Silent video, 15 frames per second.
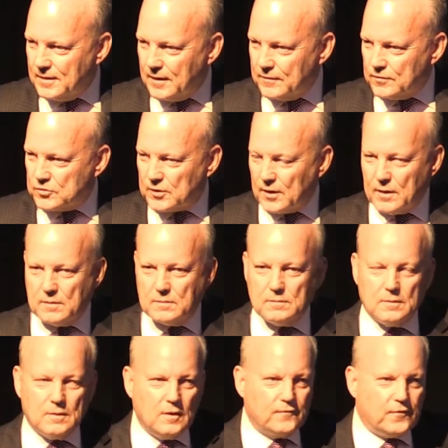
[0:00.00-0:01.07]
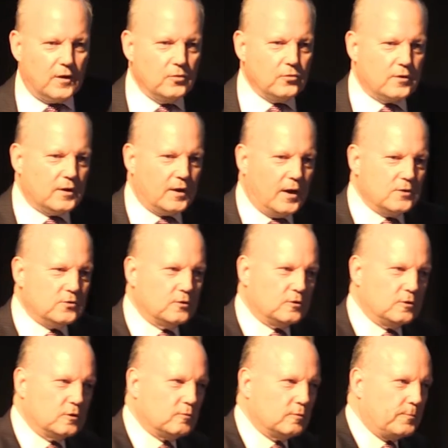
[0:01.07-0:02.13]
And so if I look at
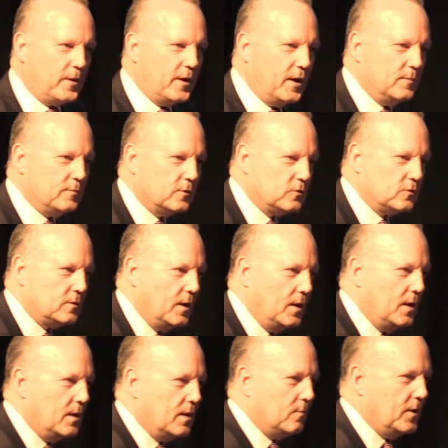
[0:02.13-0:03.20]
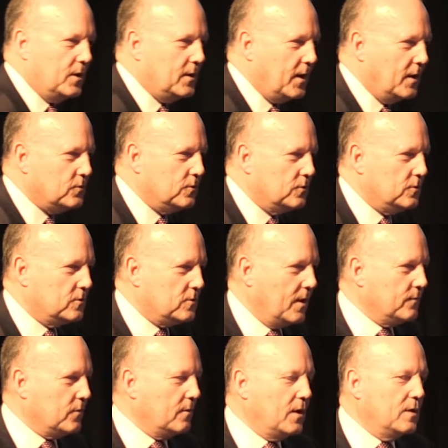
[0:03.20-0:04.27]
agencies with payments, many agencies
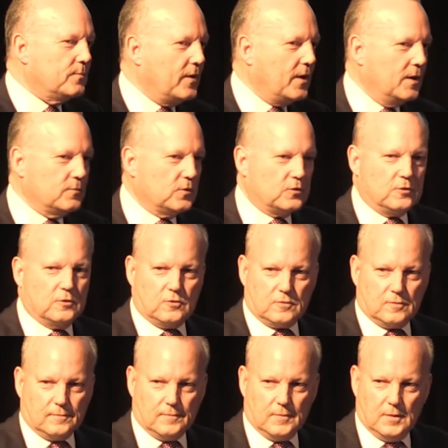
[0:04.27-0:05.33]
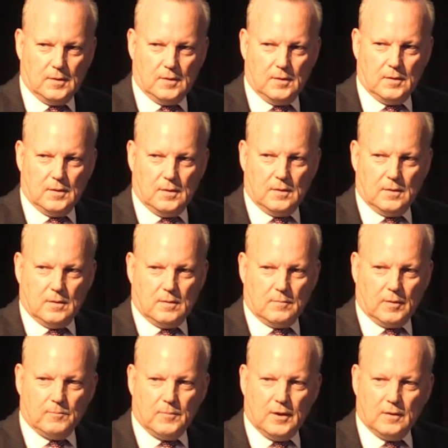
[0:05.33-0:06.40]
have their own payment system,
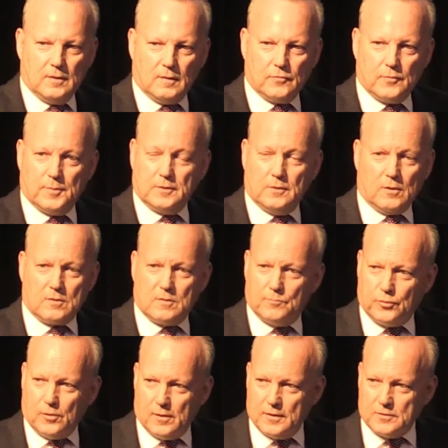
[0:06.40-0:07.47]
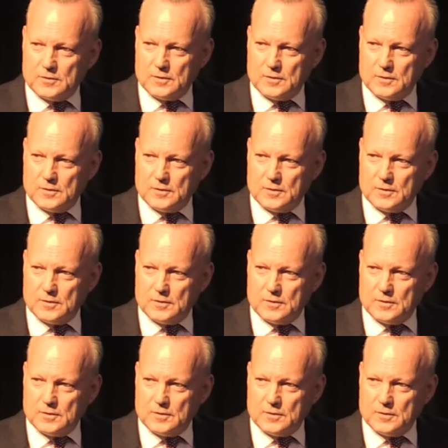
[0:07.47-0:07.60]
but many of them are not compliant